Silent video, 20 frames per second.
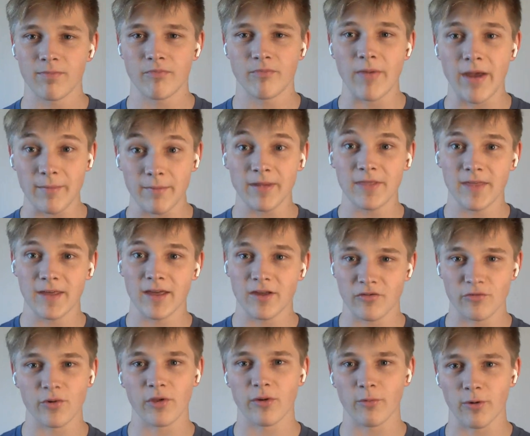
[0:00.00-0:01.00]
make me think
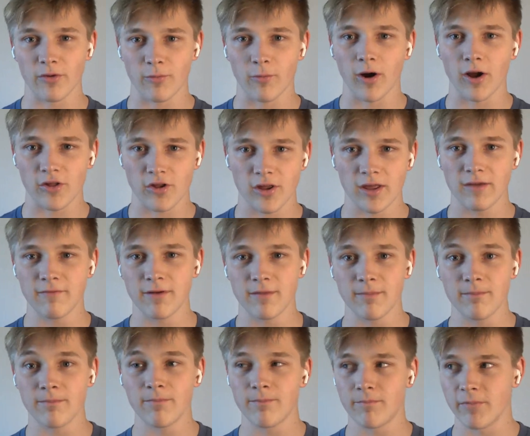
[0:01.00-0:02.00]
it's really worth watching,
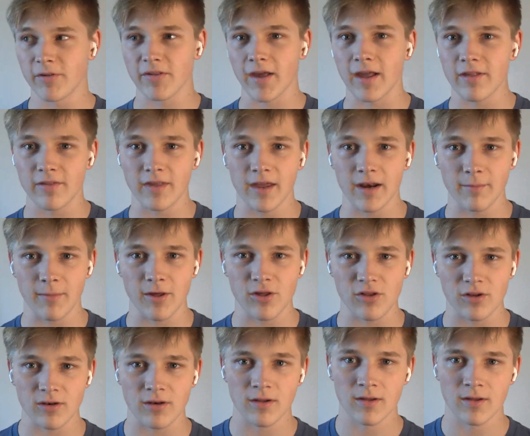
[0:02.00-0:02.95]
even besides the animation.